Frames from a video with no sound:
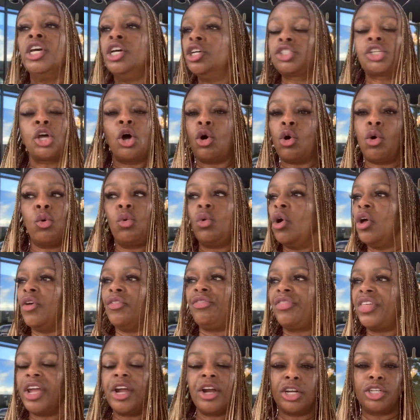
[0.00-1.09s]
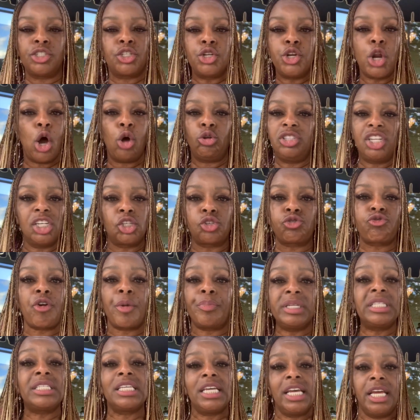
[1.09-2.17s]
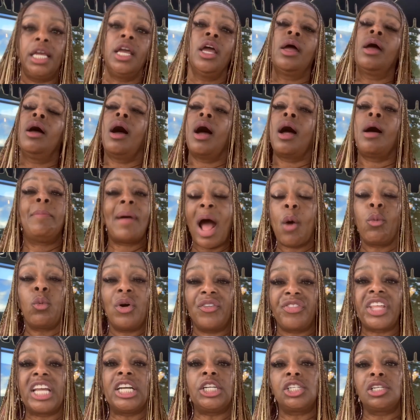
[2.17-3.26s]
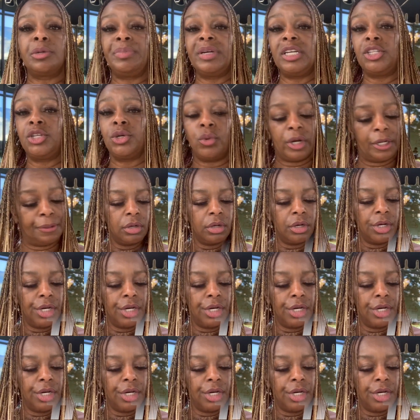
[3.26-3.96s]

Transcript: so there's no discrepancy about what they should be doing.